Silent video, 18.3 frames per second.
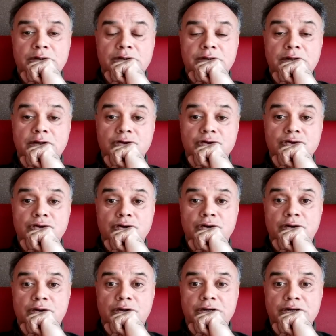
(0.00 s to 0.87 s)
such
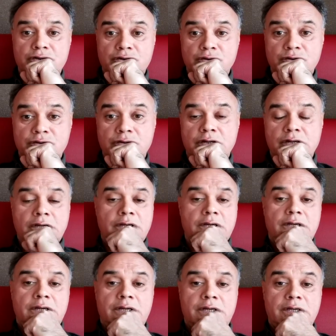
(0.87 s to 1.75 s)
issues,
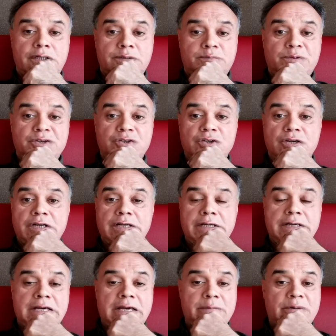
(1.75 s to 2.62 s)

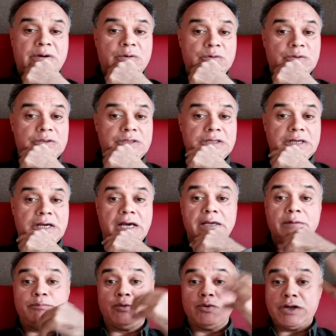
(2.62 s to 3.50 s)
especially about the
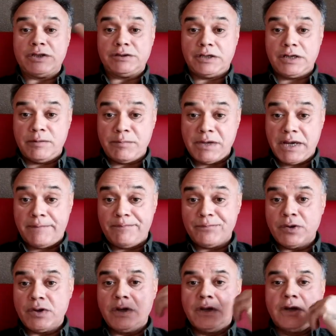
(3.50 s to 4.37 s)
hyponatremia,
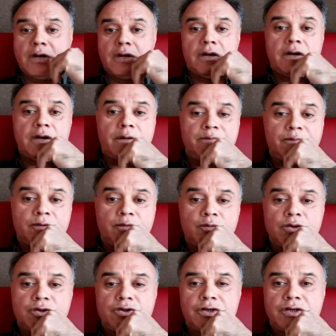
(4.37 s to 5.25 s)

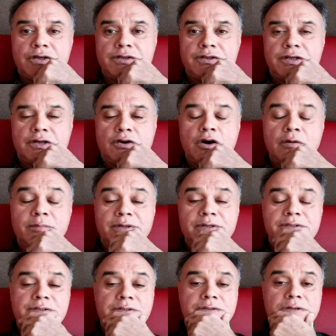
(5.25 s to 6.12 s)
which is the
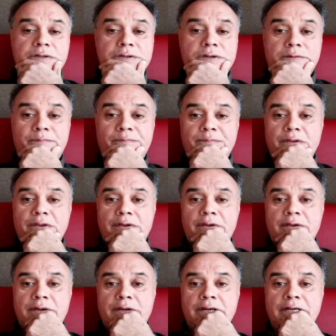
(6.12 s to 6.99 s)
commonest
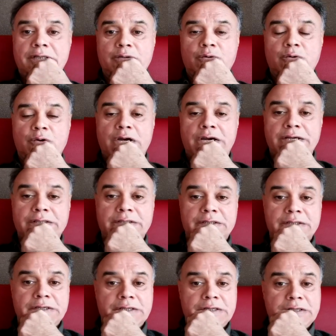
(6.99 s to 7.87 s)

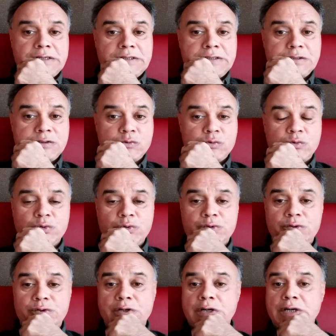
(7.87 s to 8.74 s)
electrolyte
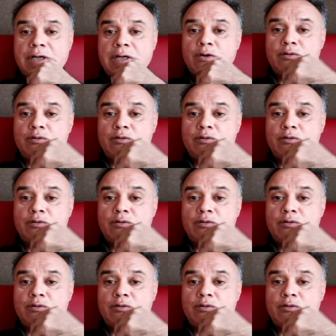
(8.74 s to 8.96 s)
disorder,